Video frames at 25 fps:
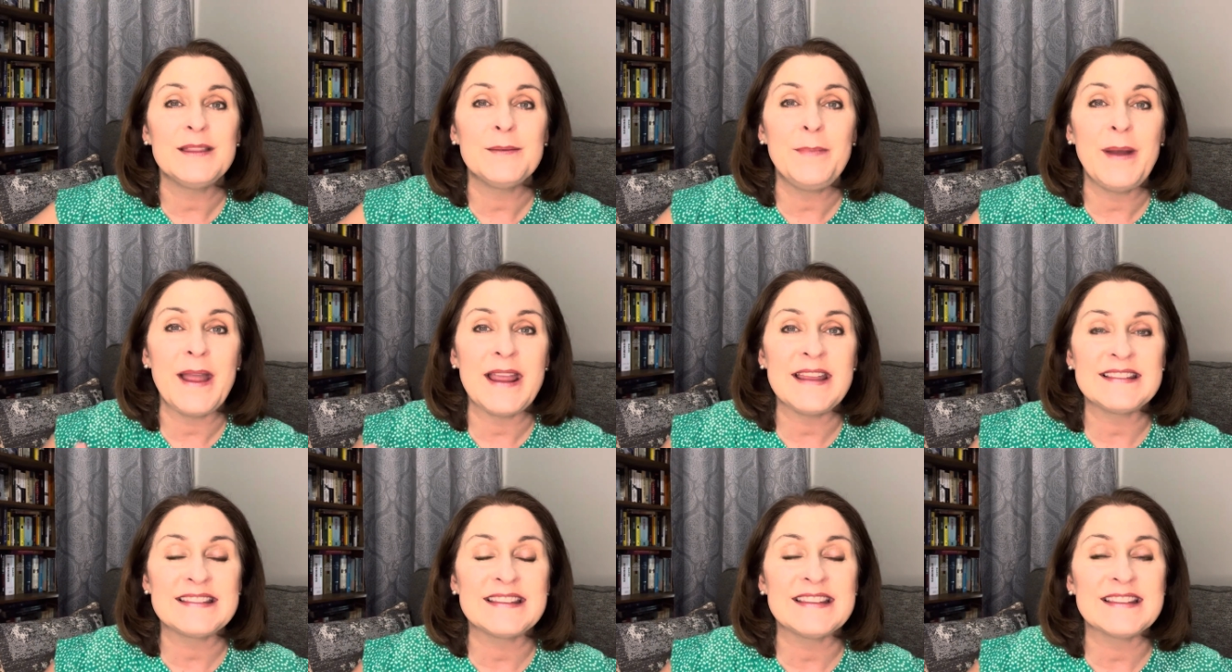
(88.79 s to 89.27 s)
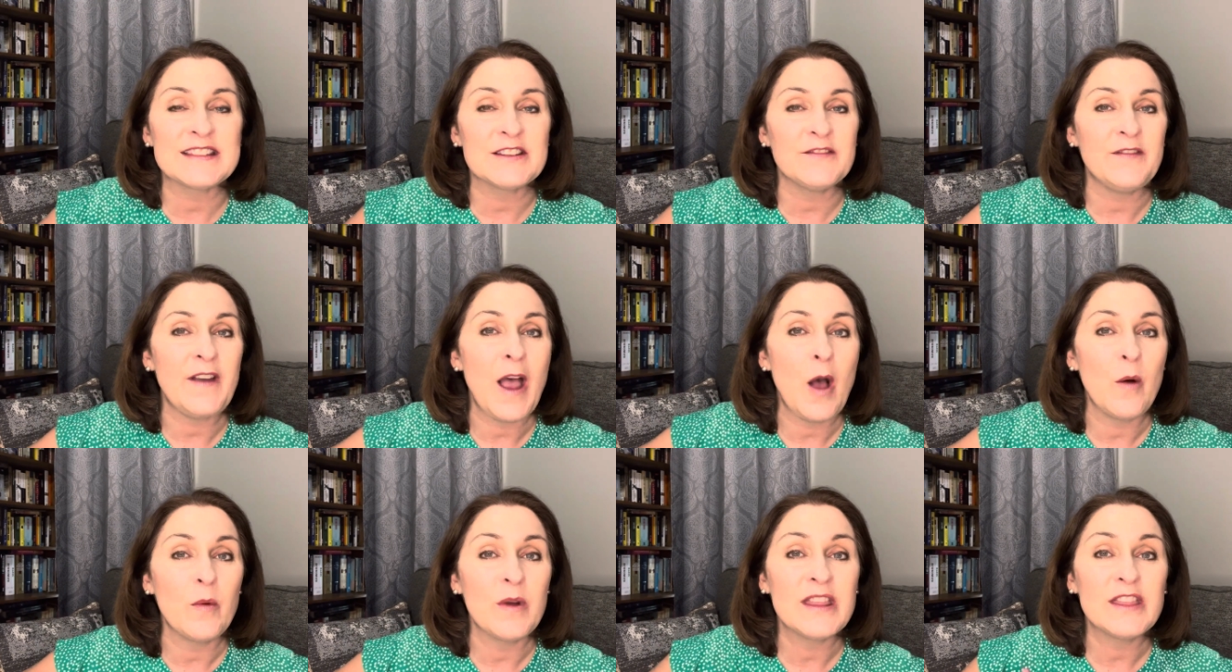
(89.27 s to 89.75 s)
basis of
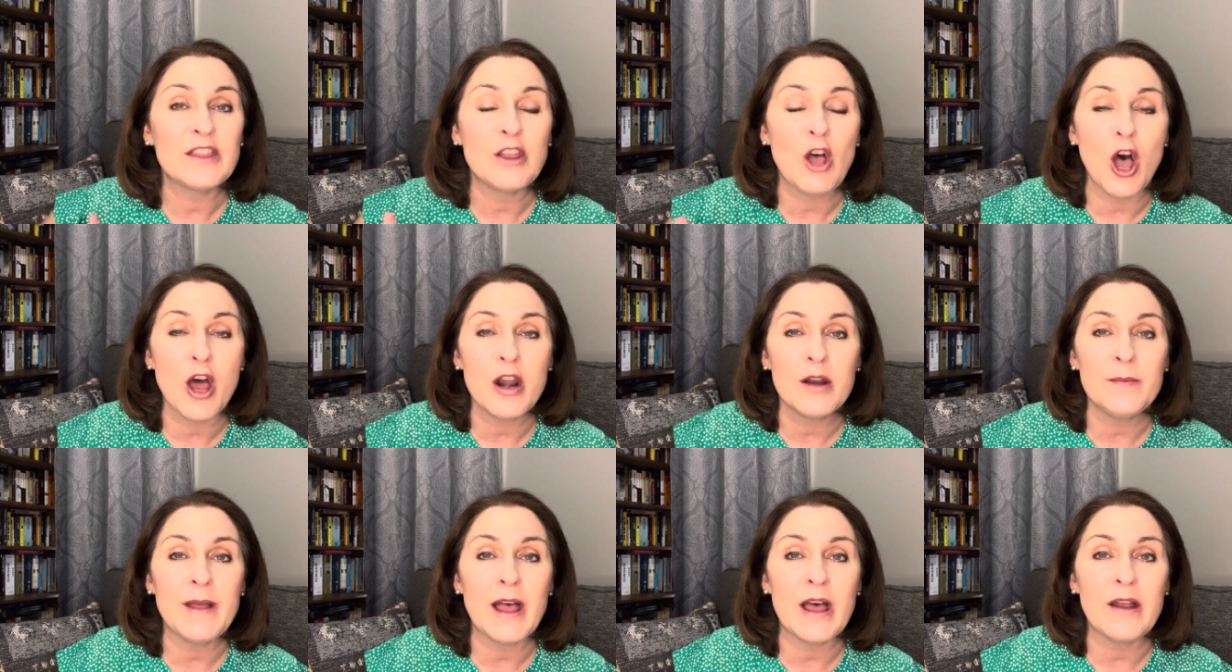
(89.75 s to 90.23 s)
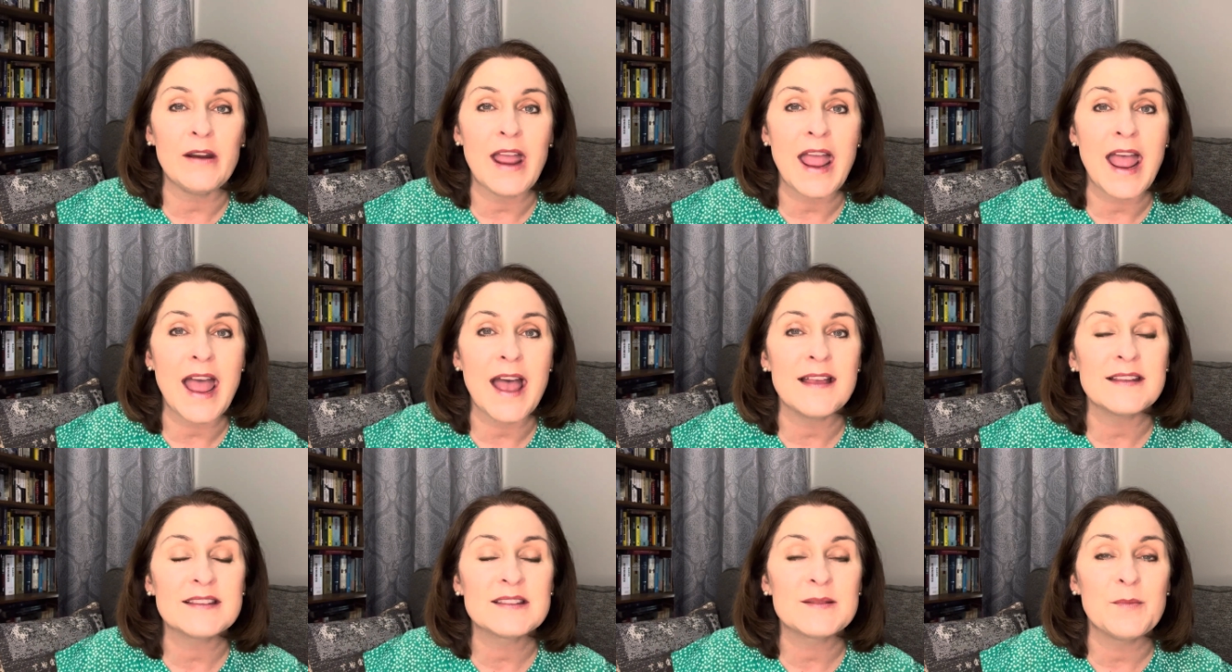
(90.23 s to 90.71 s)
how we thought about
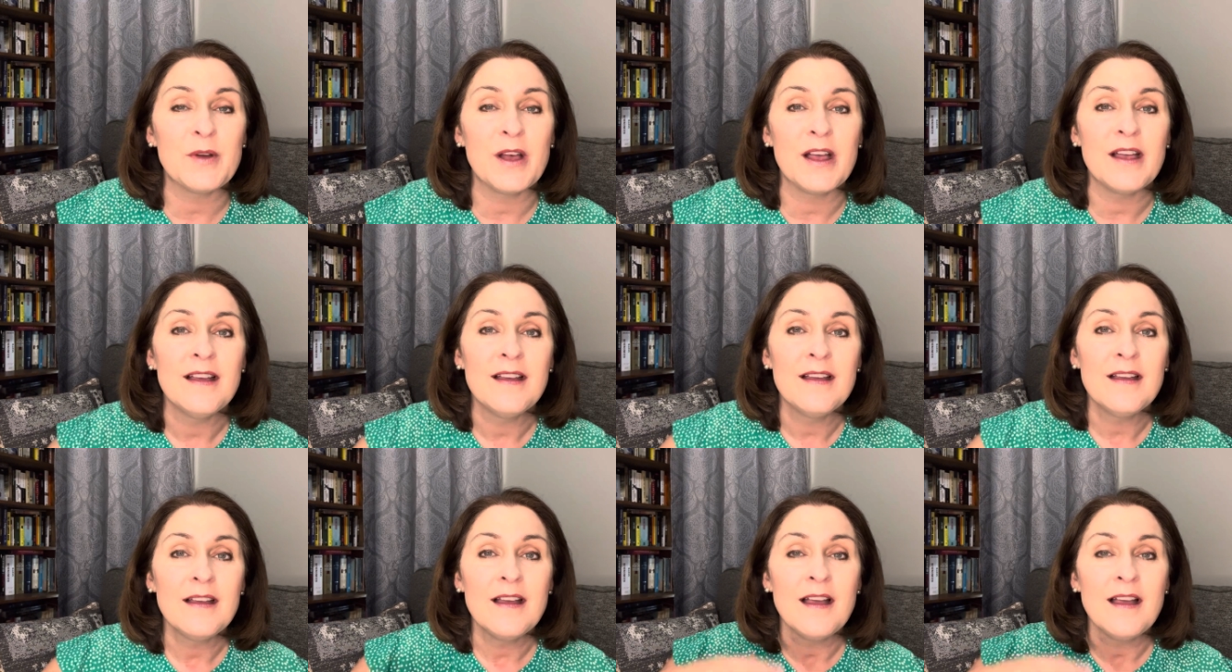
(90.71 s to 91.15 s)
asthma